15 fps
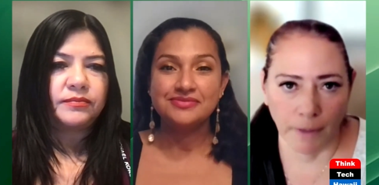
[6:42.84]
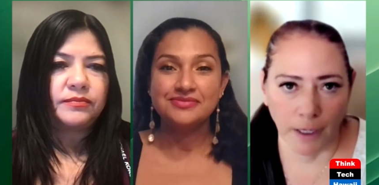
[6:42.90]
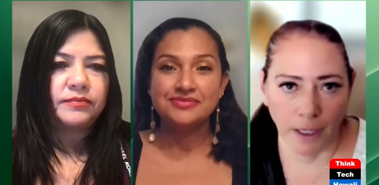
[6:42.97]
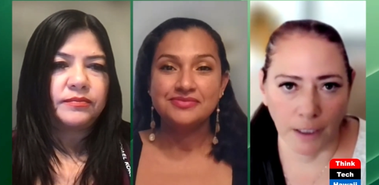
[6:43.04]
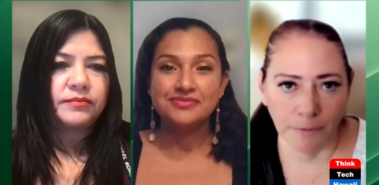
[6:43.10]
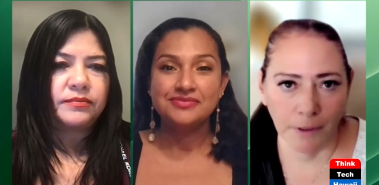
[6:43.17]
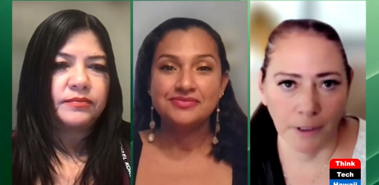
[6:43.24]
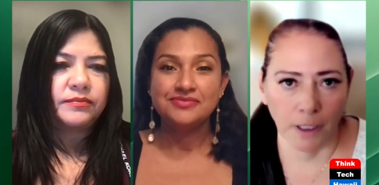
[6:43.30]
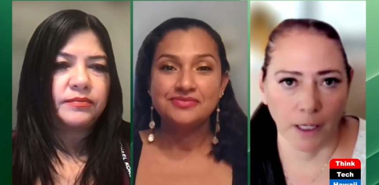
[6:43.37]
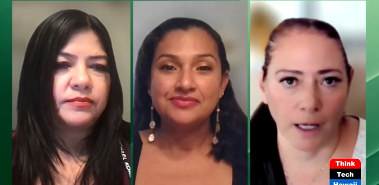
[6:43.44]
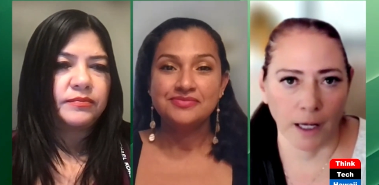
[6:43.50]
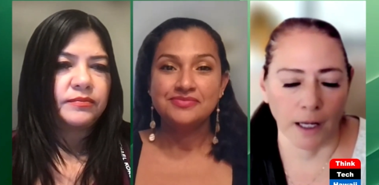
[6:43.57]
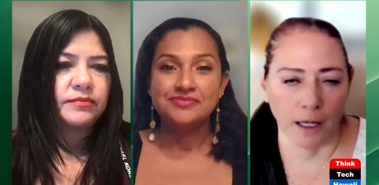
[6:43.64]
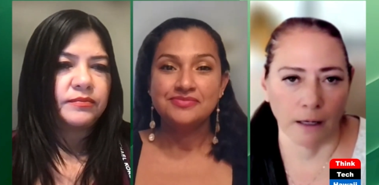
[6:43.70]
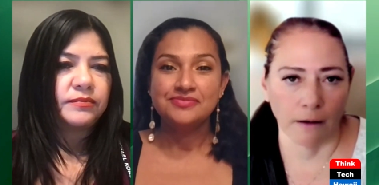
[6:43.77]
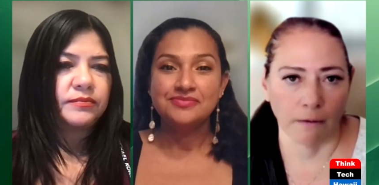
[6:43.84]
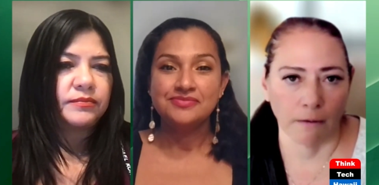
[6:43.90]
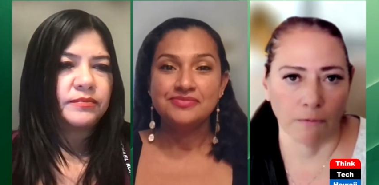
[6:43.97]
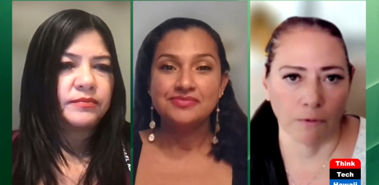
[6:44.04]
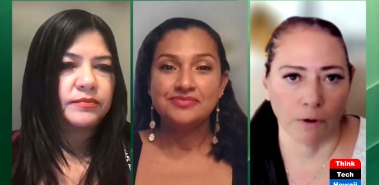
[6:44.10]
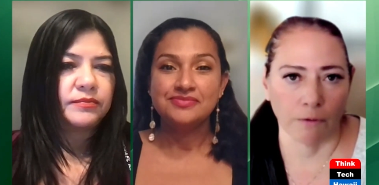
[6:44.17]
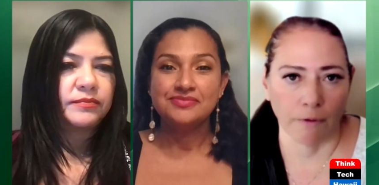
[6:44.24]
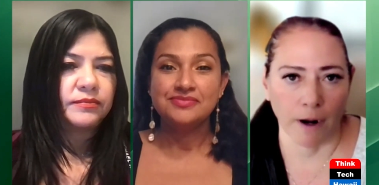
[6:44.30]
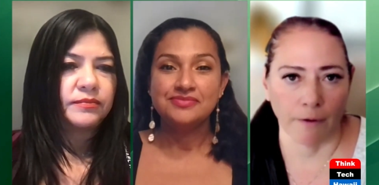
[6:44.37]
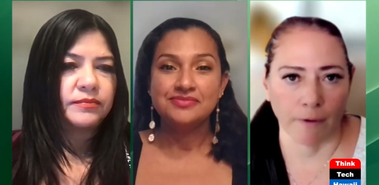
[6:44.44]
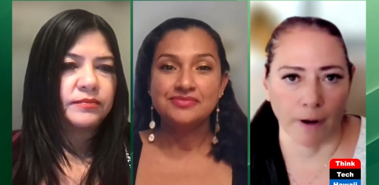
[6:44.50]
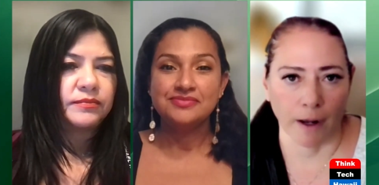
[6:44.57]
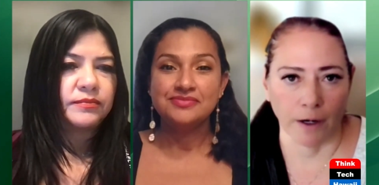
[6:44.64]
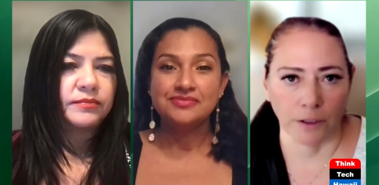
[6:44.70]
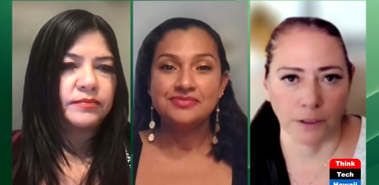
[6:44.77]
Speaker 1: My husband and I were grant
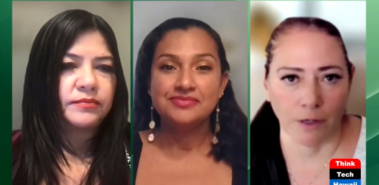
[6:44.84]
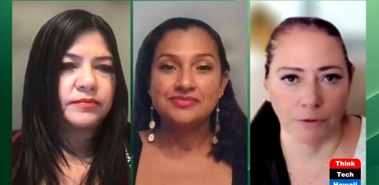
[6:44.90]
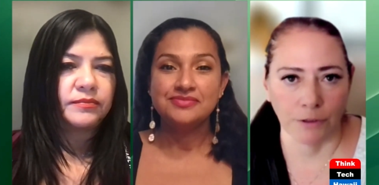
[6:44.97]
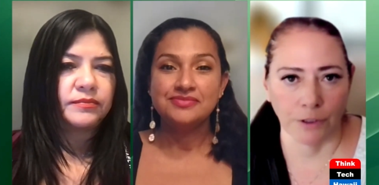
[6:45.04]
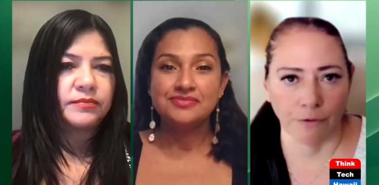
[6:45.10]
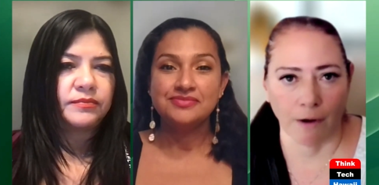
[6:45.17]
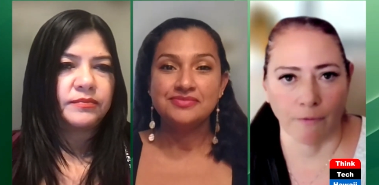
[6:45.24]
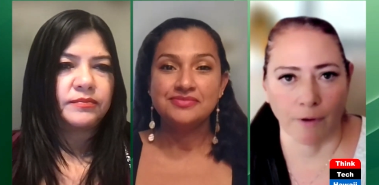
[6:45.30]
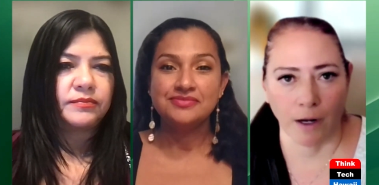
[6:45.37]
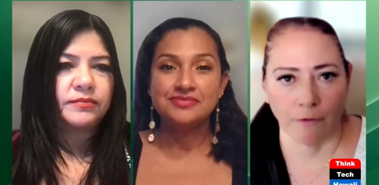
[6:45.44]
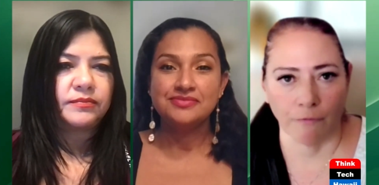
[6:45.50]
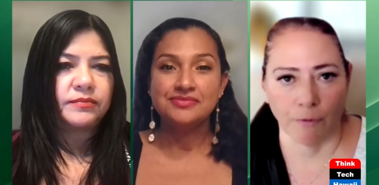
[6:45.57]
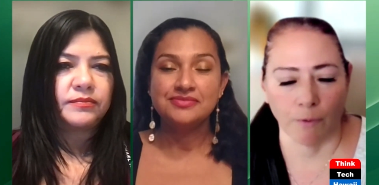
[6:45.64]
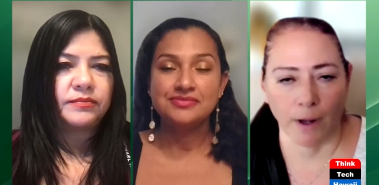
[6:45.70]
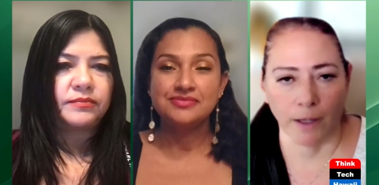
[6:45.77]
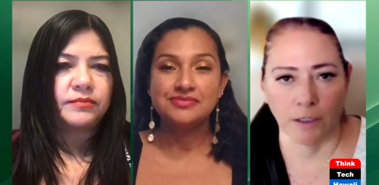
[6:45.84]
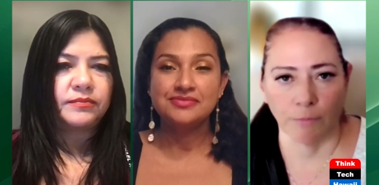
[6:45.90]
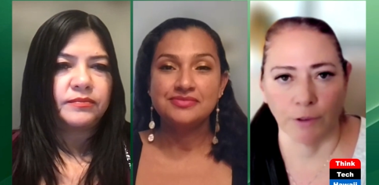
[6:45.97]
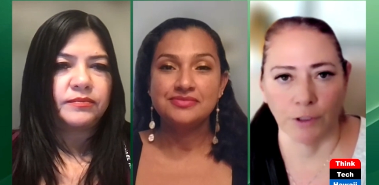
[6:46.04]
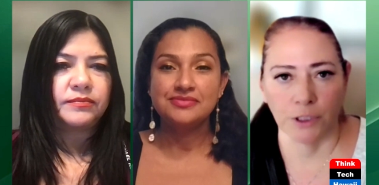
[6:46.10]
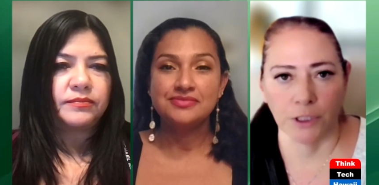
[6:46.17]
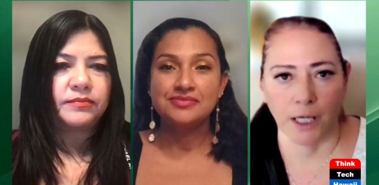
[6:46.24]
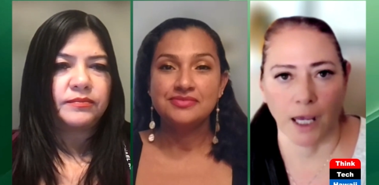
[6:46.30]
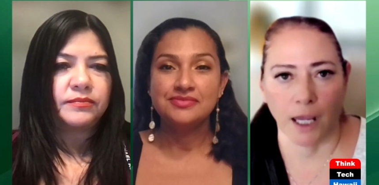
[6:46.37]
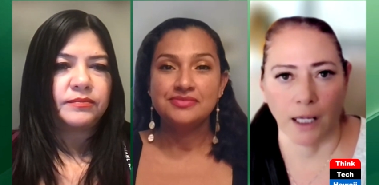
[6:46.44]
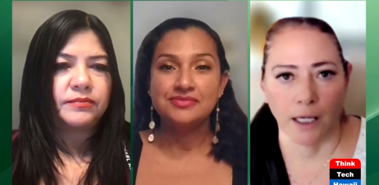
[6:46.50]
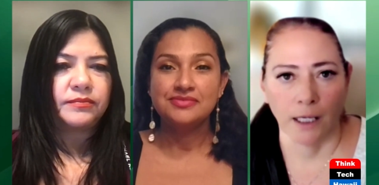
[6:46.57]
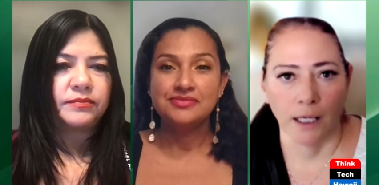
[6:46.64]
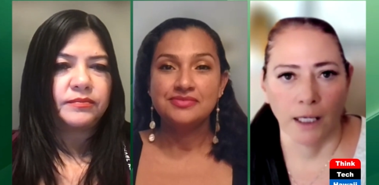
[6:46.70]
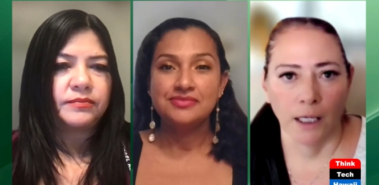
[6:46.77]
writers. I was a grant writer for
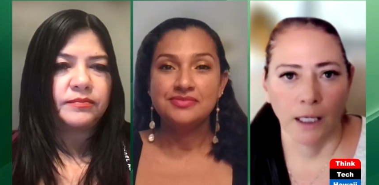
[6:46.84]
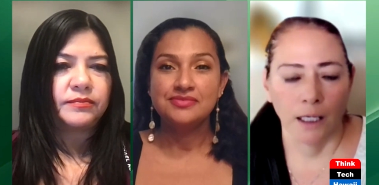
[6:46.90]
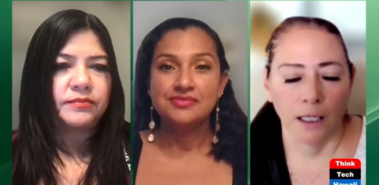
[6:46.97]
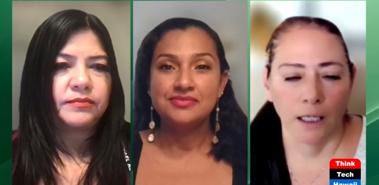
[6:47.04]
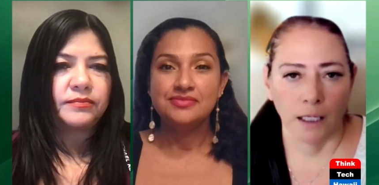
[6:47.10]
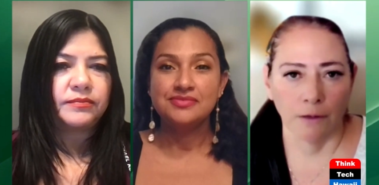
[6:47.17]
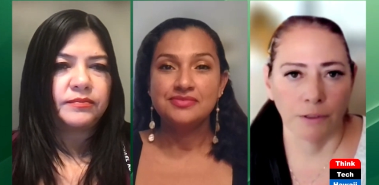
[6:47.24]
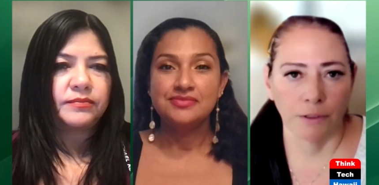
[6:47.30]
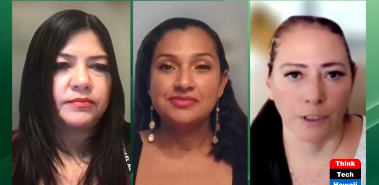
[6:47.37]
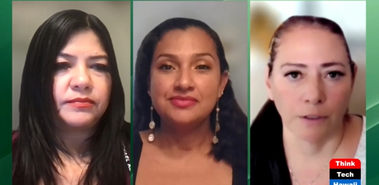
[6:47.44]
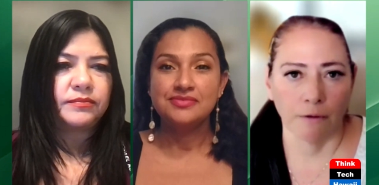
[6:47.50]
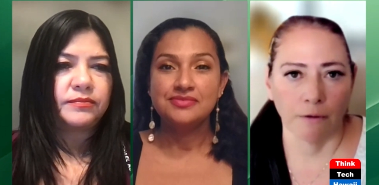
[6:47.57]
YWCA. He was